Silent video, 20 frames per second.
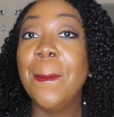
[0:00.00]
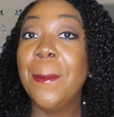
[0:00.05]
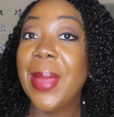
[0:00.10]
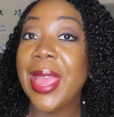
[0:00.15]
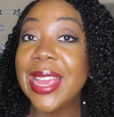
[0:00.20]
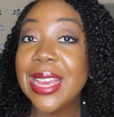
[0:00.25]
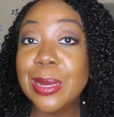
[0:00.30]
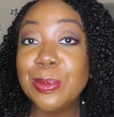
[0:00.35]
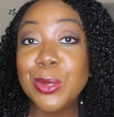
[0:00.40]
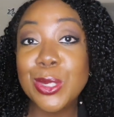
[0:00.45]

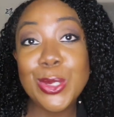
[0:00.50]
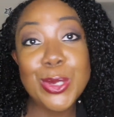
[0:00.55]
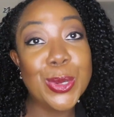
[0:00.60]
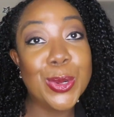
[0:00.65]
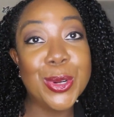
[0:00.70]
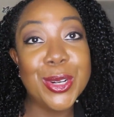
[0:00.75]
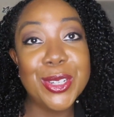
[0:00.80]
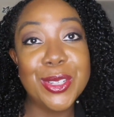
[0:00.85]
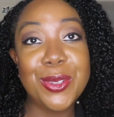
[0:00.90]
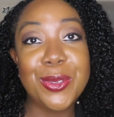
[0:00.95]
makeup
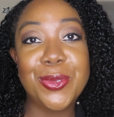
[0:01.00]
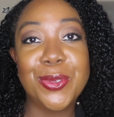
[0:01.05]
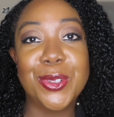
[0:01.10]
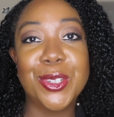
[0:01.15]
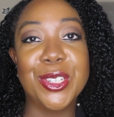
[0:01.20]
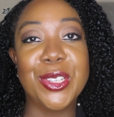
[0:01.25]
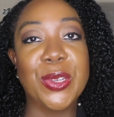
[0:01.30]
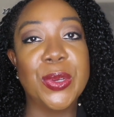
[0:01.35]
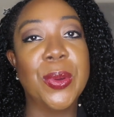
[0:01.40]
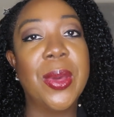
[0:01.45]
tutorial
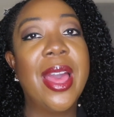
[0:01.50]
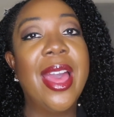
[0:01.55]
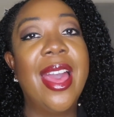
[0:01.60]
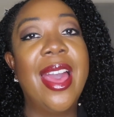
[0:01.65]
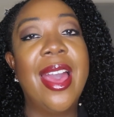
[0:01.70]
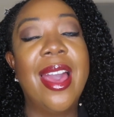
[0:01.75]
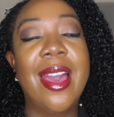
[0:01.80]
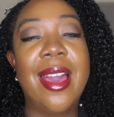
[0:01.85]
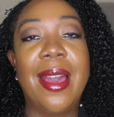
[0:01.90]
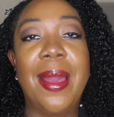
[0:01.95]
for you.
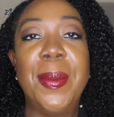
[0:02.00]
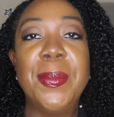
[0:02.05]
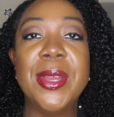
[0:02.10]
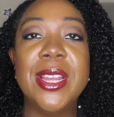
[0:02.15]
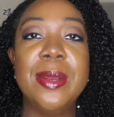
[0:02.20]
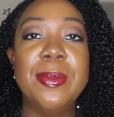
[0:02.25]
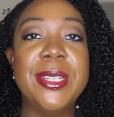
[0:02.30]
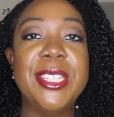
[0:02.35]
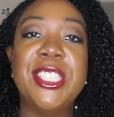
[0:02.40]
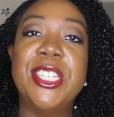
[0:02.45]
I'm
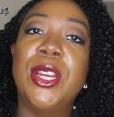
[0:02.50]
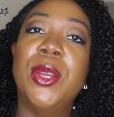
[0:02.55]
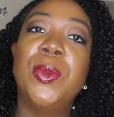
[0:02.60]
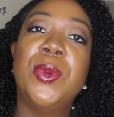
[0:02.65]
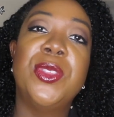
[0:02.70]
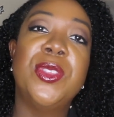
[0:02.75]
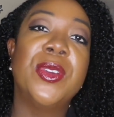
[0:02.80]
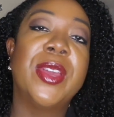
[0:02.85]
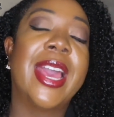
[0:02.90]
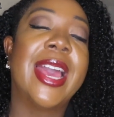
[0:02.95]
going to be sharing
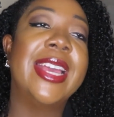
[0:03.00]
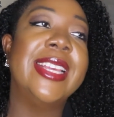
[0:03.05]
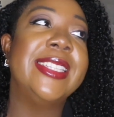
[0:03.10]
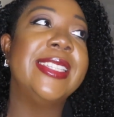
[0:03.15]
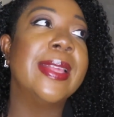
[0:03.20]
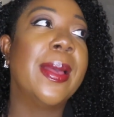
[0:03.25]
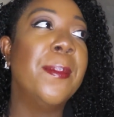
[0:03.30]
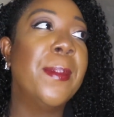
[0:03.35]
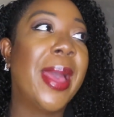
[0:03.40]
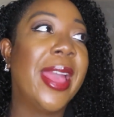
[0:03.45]
with you guys
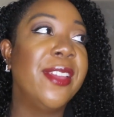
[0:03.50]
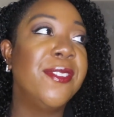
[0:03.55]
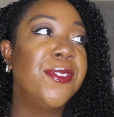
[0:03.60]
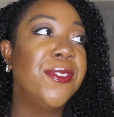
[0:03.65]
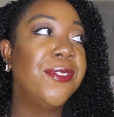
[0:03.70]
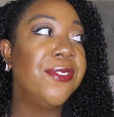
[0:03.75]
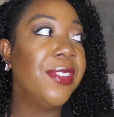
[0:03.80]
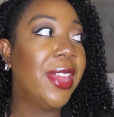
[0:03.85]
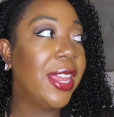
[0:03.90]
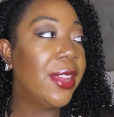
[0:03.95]
my
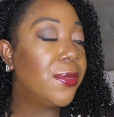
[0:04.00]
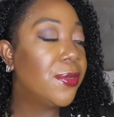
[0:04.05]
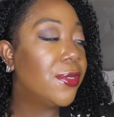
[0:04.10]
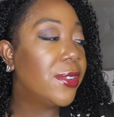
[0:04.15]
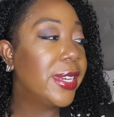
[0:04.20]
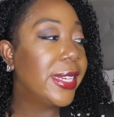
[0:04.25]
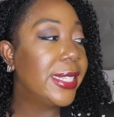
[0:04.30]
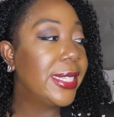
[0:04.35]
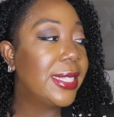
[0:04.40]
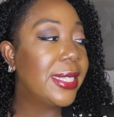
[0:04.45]

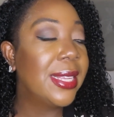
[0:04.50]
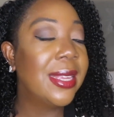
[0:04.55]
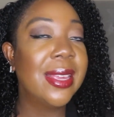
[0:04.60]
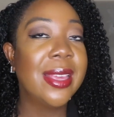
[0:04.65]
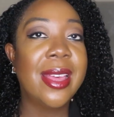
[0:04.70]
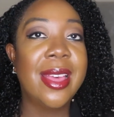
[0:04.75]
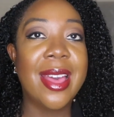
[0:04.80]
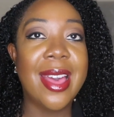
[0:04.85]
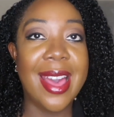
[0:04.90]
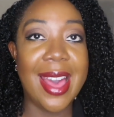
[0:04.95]
favorite
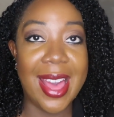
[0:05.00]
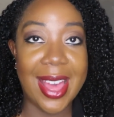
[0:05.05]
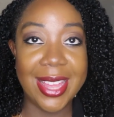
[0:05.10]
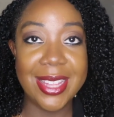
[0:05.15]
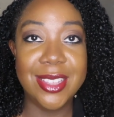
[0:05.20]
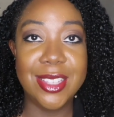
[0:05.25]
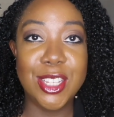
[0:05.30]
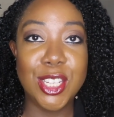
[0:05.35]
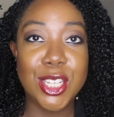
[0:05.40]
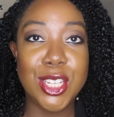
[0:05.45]
eye
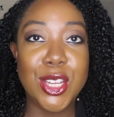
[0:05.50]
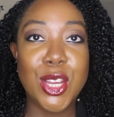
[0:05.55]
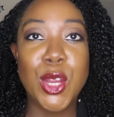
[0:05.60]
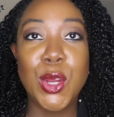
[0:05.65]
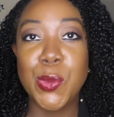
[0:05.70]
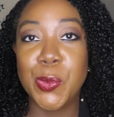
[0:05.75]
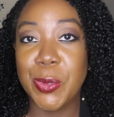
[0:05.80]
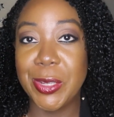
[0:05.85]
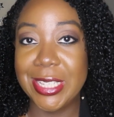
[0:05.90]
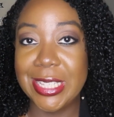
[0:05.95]
look
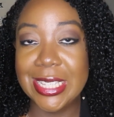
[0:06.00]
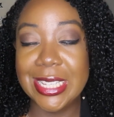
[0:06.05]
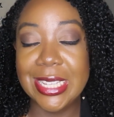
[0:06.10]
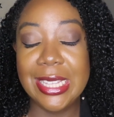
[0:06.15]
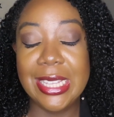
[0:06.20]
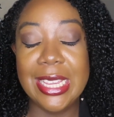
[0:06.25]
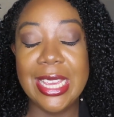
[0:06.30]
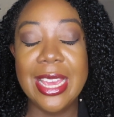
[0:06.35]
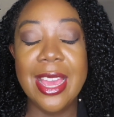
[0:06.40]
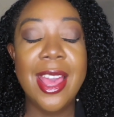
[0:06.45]

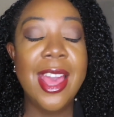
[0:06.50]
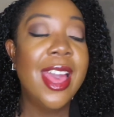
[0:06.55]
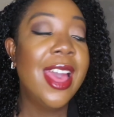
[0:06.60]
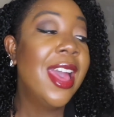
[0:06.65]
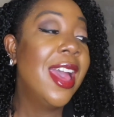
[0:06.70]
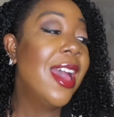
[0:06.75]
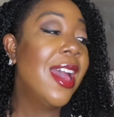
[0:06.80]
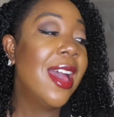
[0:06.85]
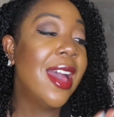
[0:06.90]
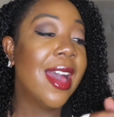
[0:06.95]
recently.
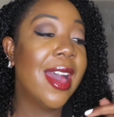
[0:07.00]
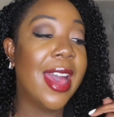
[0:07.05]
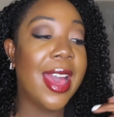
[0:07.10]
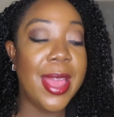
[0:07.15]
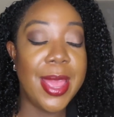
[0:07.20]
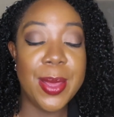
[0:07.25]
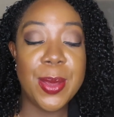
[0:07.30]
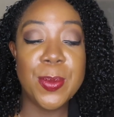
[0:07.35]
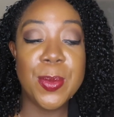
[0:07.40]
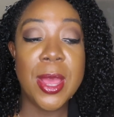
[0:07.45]

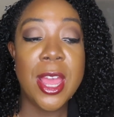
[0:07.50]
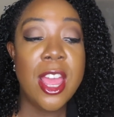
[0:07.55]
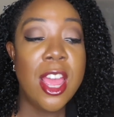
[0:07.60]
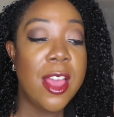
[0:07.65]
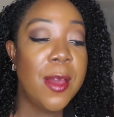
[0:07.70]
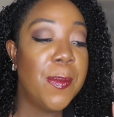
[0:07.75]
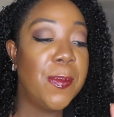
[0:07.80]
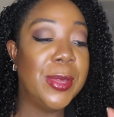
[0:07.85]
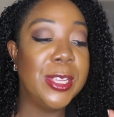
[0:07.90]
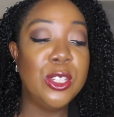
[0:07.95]
I've
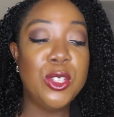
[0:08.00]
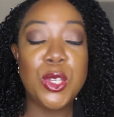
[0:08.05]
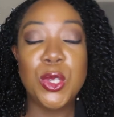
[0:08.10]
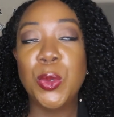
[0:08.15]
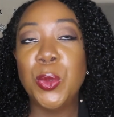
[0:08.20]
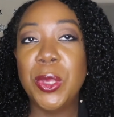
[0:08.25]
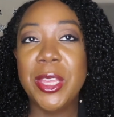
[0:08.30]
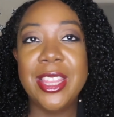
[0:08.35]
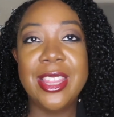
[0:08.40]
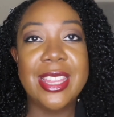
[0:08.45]
been
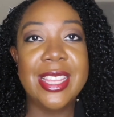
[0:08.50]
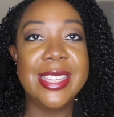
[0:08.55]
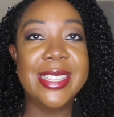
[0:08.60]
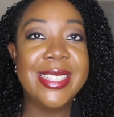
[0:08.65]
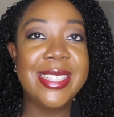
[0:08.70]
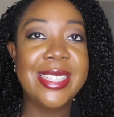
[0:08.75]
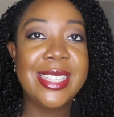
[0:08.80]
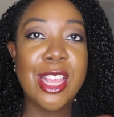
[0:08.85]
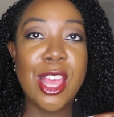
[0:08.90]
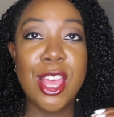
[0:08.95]
doing
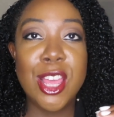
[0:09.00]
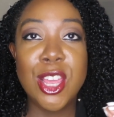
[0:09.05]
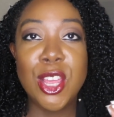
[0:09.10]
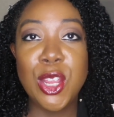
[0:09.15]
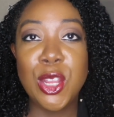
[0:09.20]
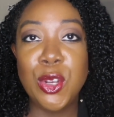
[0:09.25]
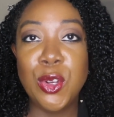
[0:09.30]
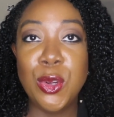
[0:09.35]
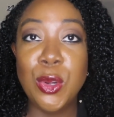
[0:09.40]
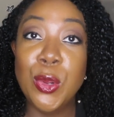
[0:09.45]
this
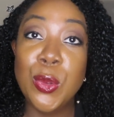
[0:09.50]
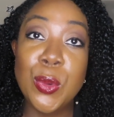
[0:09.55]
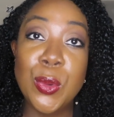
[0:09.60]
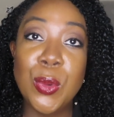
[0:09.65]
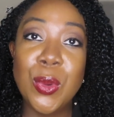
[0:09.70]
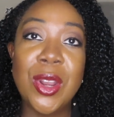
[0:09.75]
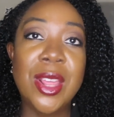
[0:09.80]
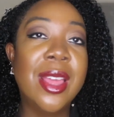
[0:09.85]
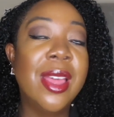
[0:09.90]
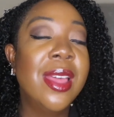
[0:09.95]

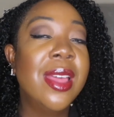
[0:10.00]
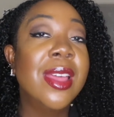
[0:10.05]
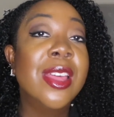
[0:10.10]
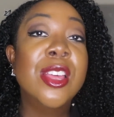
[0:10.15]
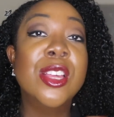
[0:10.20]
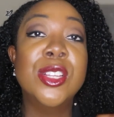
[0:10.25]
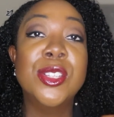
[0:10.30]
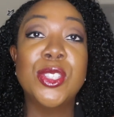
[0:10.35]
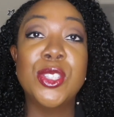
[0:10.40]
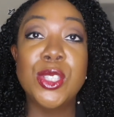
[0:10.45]
nude
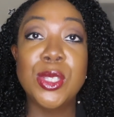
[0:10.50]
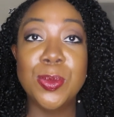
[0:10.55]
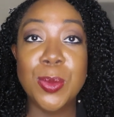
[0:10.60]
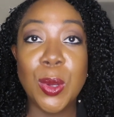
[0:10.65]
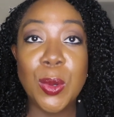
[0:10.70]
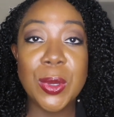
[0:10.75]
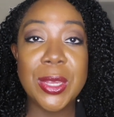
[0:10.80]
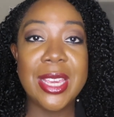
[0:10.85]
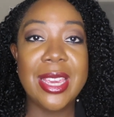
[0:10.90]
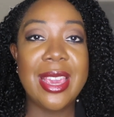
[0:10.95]

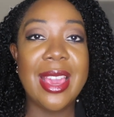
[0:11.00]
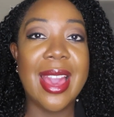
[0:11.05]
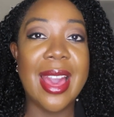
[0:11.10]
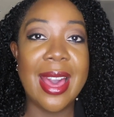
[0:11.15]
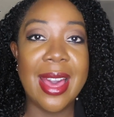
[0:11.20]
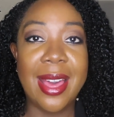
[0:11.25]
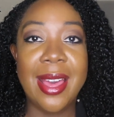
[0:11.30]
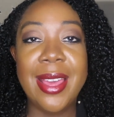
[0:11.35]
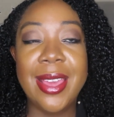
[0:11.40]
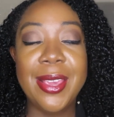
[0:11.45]
smoky
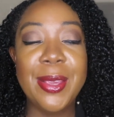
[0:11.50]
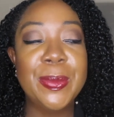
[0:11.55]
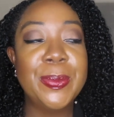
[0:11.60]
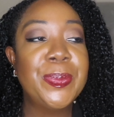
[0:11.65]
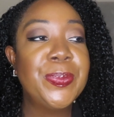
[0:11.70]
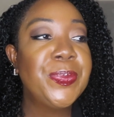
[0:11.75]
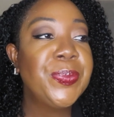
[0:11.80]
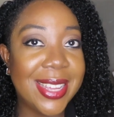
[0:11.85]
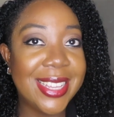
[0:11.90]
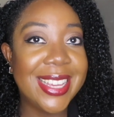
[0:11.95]
eye.
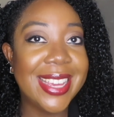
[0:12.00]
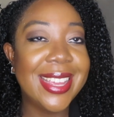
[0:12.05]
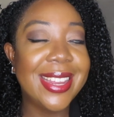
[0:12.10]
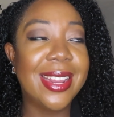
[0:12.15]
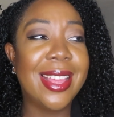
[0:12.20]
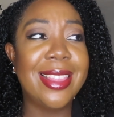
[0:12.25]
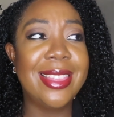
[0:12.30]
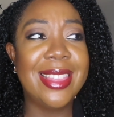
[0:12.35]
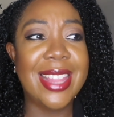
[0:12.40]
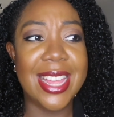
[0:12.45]
I
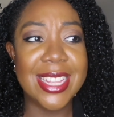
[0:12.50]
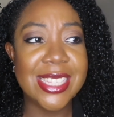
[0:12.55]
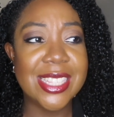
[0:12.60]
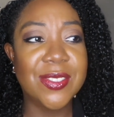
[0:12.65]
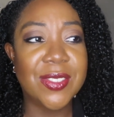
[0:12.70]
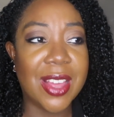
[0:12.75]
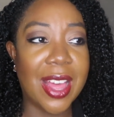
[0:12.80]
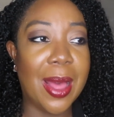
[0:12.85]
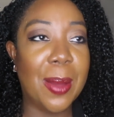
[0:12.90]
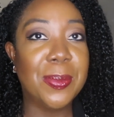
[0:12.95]
get lots
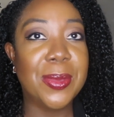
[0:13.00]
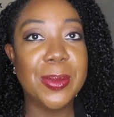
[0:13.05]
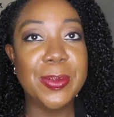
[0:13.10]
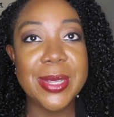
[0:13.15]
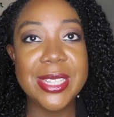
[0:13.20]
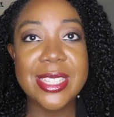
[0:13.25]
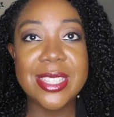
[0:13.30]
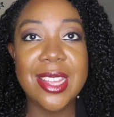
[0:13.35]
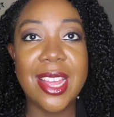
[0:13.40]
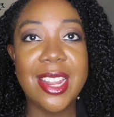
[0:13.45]
of
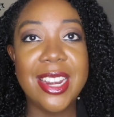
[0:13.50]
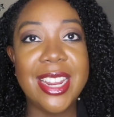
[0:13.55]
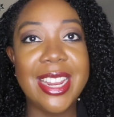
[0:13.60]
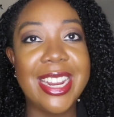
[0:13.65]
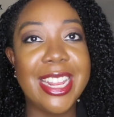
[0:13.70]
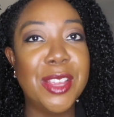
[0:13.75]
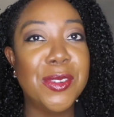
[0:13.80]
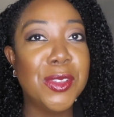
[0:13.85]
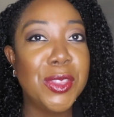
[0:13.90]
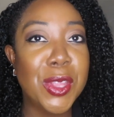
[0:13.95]
compliments on it
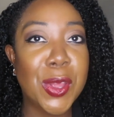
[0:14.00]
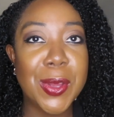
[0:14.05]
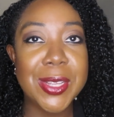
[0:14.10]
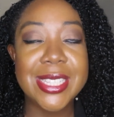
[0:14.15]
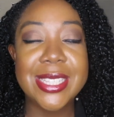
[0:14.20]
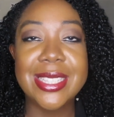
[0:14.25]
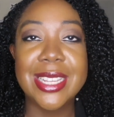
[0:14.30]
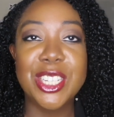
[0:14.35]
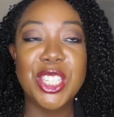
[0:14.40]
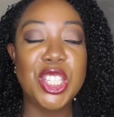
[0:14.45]
even though
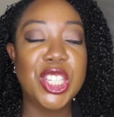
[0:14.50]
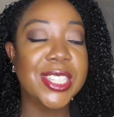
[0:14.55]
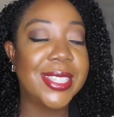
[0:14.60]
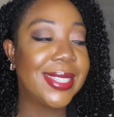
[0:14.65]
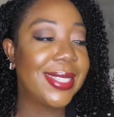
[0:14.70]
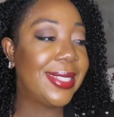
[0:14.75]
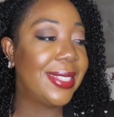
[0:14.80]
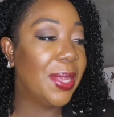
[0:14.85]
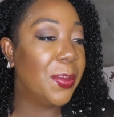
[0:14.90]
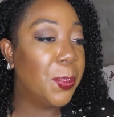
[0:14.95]
it's such a
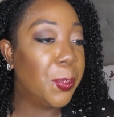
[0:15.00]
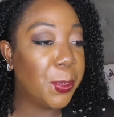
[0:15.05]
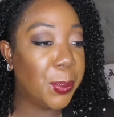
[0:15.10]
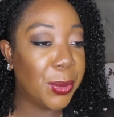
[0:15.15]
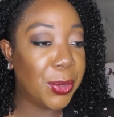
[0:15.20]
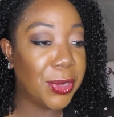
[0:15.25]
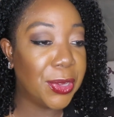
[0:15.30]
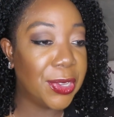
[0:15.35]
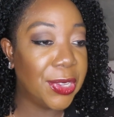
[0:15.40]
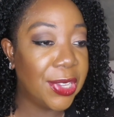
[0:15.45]

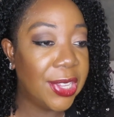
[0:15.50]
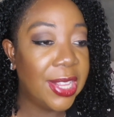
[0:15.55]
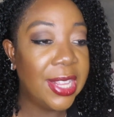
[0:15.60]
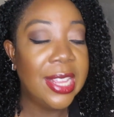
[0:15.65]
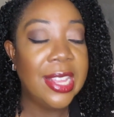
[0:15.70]
simple